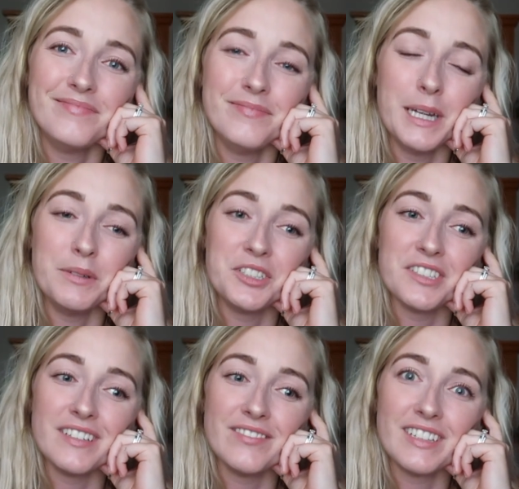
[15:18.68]
maybe
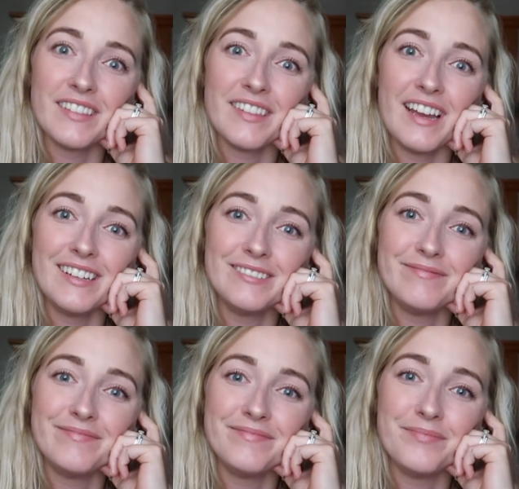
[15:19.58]
shouldn't have done that.
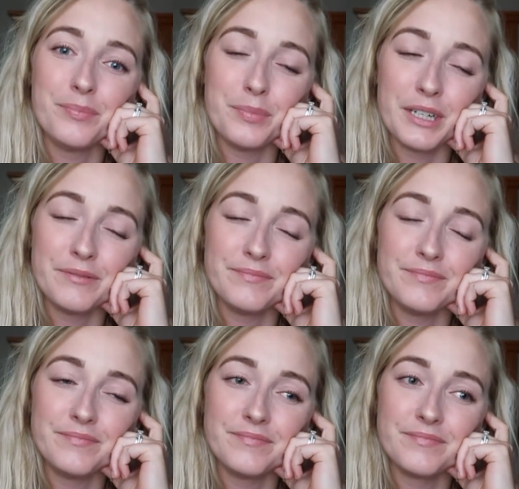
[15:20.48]
But
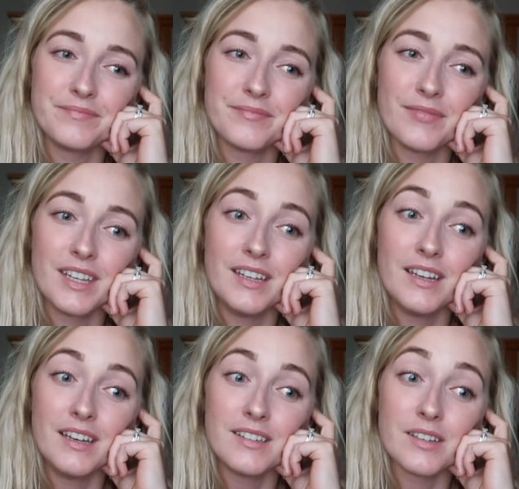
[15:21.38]

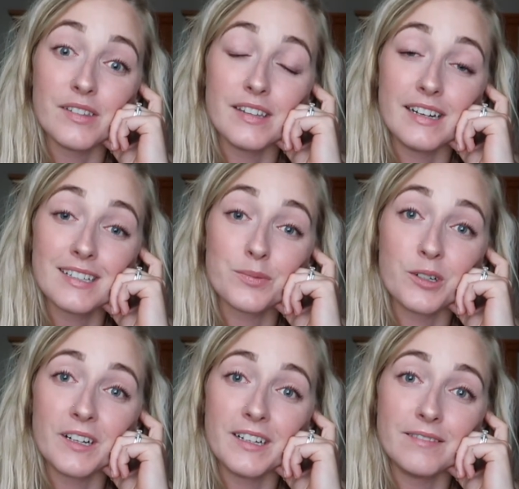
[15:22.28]
so then the next
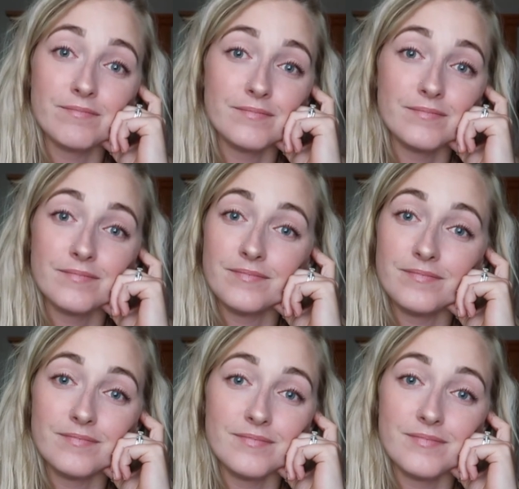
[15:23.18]
morning,
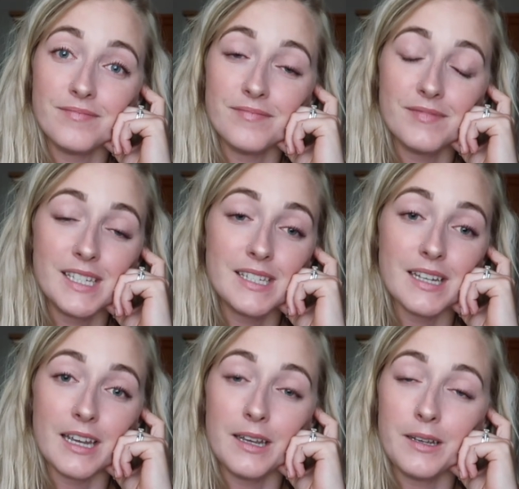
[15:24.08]

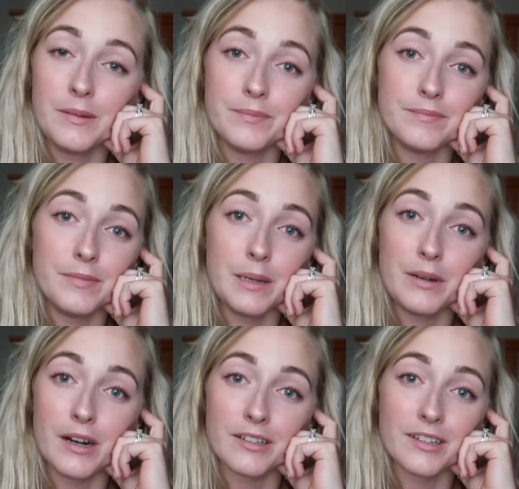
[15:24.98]
same
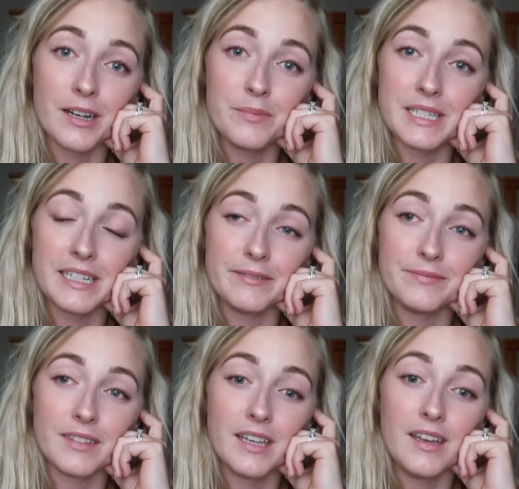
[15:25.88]
baby doctor comes
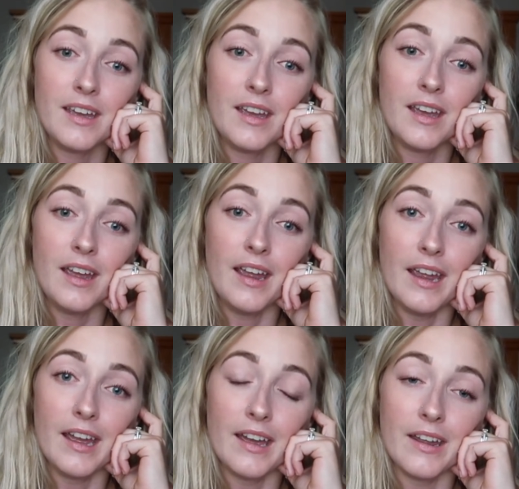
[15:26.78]
in,
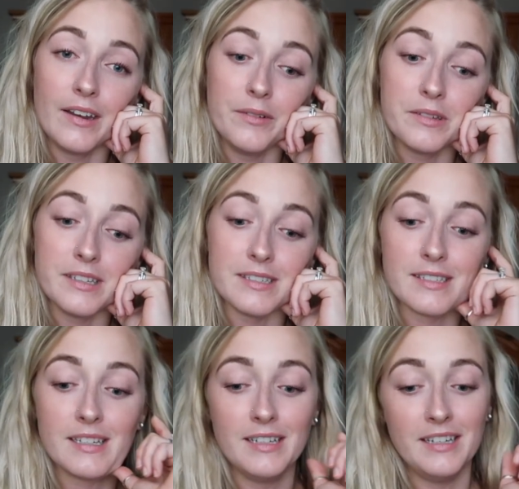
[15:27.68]
and with his